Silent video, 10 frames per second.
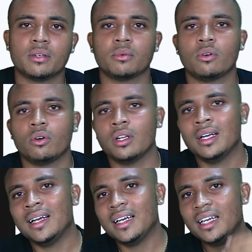something called
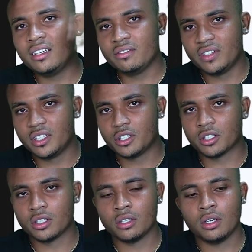
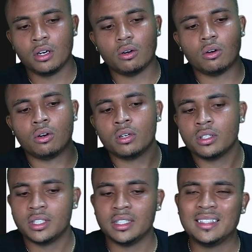inflation or
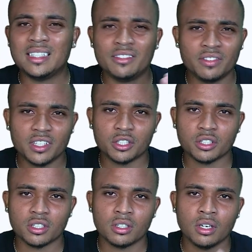the
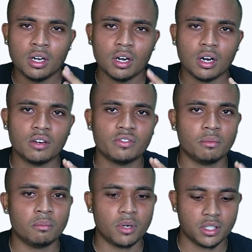deflation of
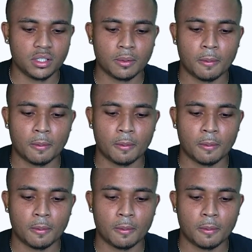money.